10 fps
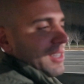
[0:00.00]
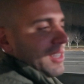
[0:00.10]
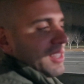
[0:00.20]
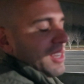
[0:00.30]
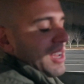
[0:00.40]

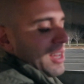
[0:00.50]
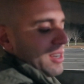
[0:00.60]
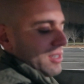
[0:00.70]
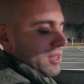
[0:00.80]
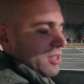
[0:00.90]
And then I had
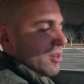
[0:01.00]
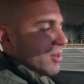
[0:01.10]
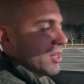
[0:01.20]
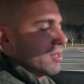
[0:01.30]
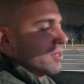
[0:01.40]
a
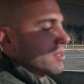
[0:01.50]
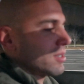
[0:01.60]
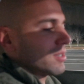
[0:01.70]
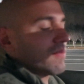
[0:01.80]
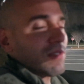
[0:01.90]
donut
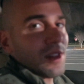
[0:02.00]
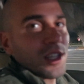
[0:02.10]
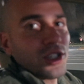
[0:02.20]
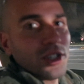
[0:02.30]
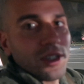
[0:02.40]
for
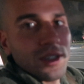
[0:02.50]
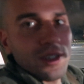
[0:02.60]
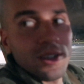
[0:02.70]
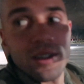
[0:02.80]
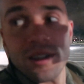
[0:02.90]
lunch.
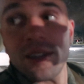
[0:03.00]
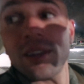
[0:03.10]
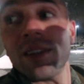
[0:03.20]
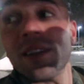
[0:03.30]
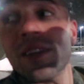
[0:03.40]

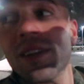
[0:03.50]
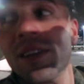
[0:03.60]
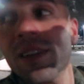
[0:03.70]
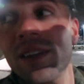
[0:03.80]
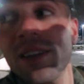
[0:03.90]
Many
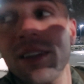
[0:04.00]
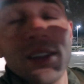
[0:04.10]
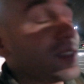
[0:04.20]
compartments for